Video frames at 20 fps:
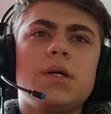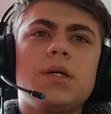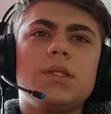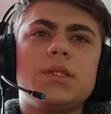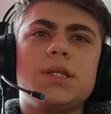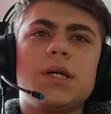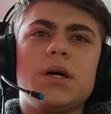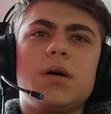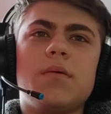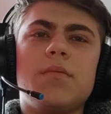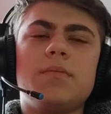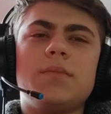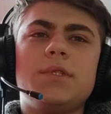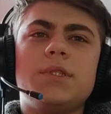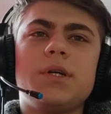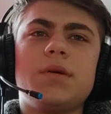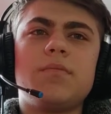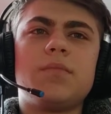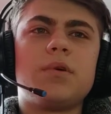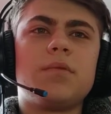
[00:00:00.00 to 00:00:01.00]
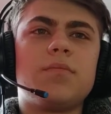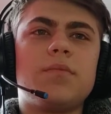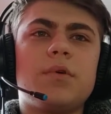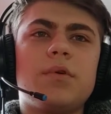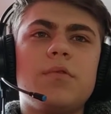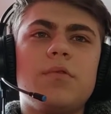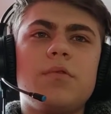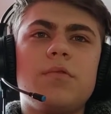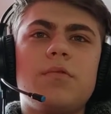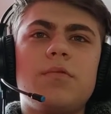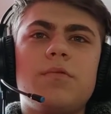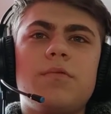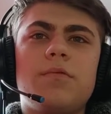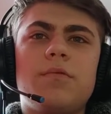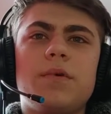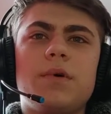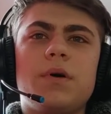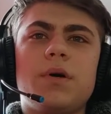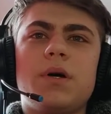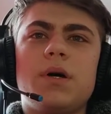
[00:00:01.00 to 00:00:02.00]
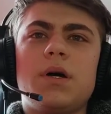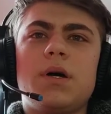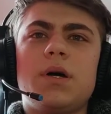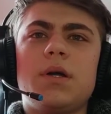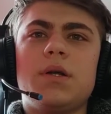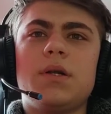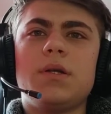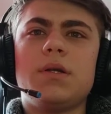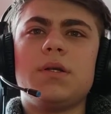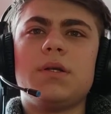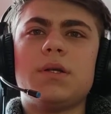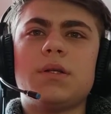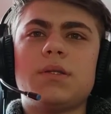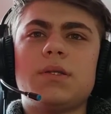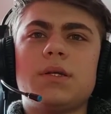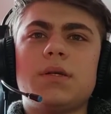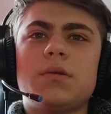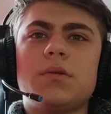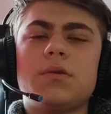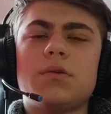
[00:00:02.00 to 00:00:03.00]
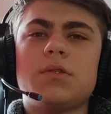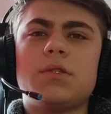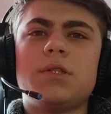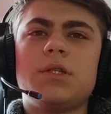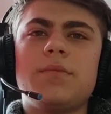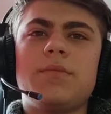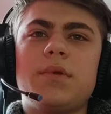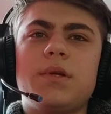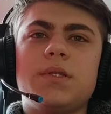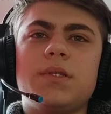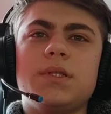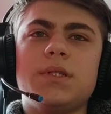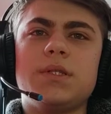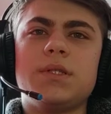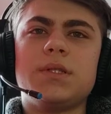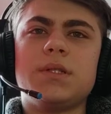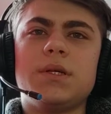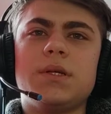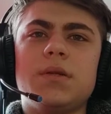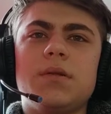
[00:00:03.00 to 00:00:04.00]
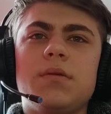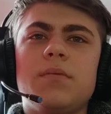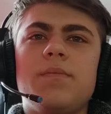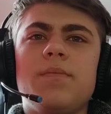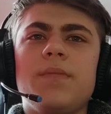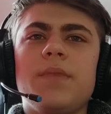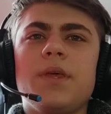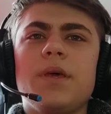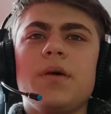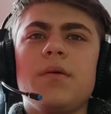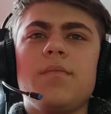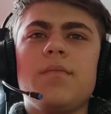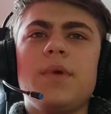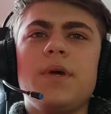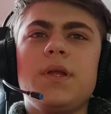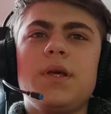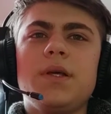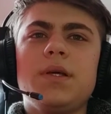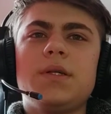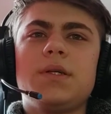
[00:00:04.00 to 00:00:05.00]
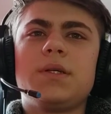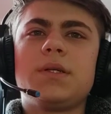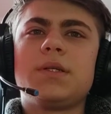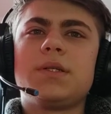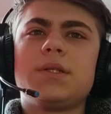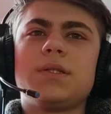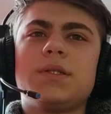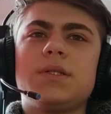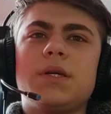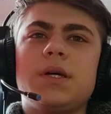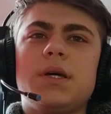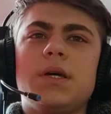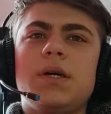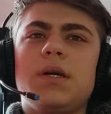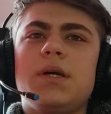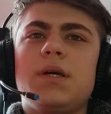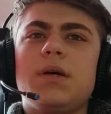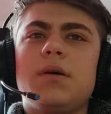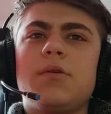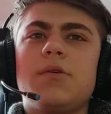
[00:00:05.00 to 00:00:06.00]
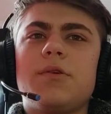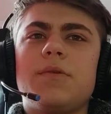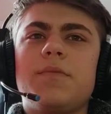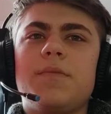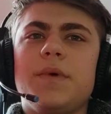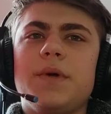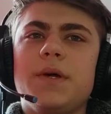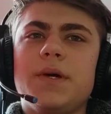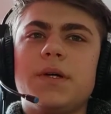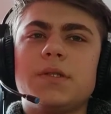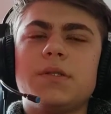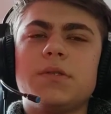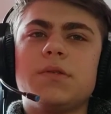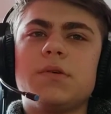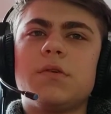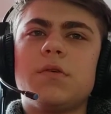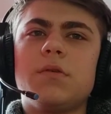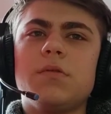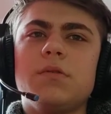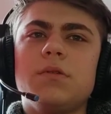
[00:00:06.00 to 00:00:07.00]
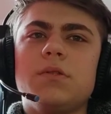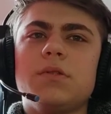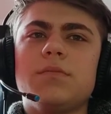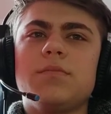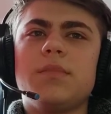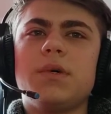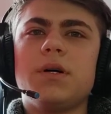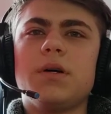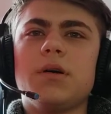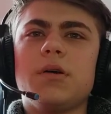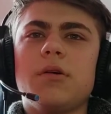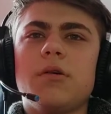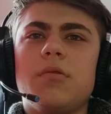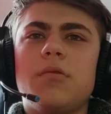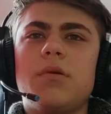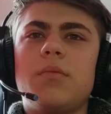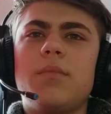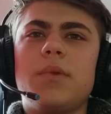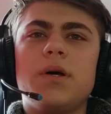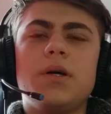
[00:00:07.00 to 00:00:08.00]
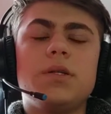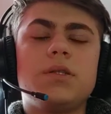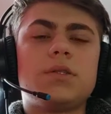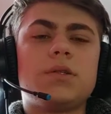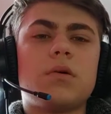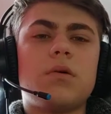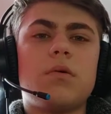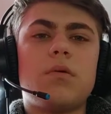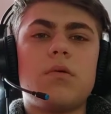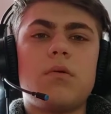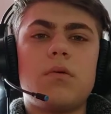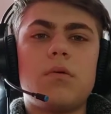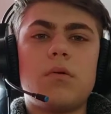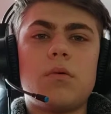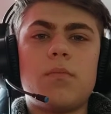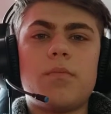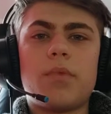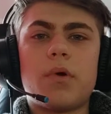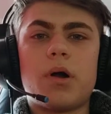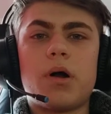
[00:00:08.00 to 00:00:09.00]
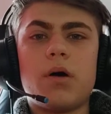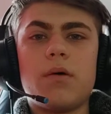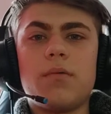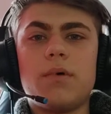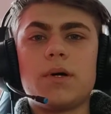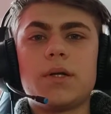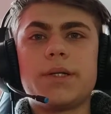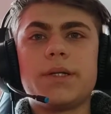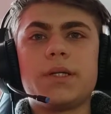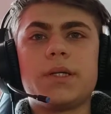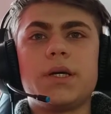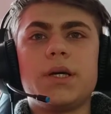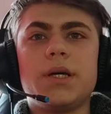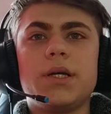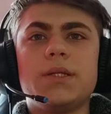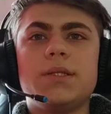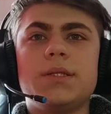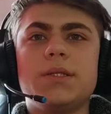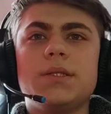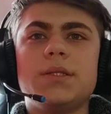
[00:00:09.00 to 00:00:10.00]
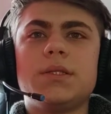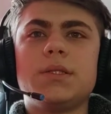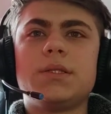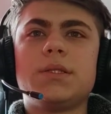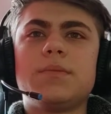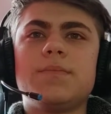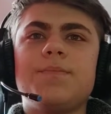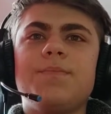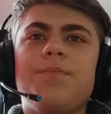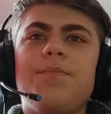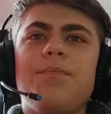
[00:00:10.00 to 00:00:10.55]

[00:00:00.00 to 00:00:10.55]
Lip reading: them tamper-proof and censorship resistant, meaning they cannot be controlled by government or private agencies.